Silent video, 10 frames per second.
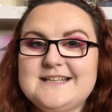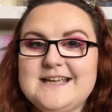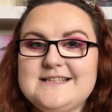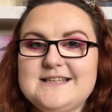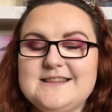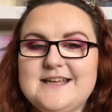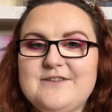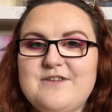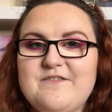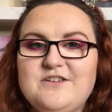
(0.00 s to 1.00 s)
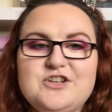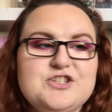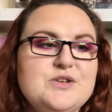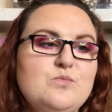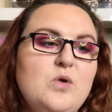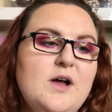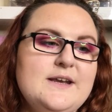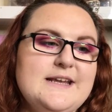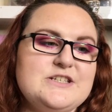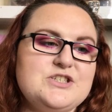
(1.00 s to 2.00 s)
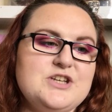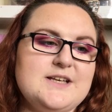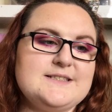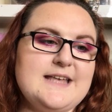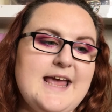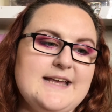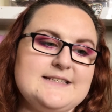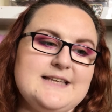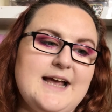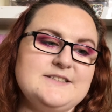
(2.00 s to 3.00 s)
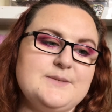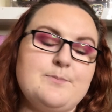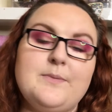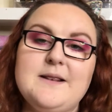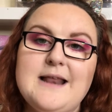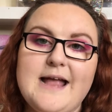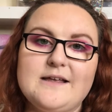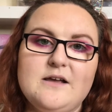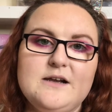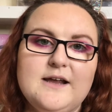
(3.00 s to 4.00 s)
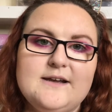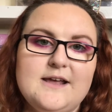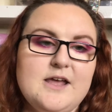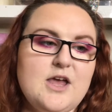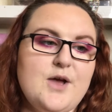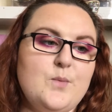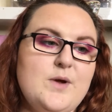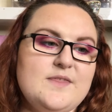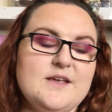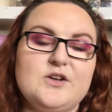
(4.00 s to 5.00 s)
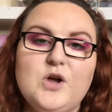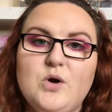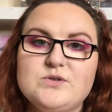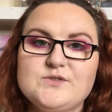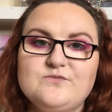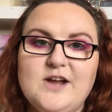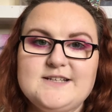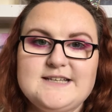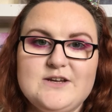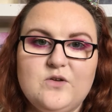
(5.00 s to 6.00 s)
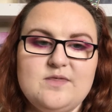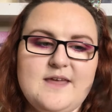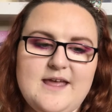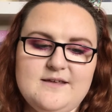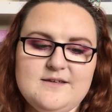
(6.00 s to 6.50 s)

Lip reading: here's the Revolution one. It's just a standard black eyeliner with gold writing on there.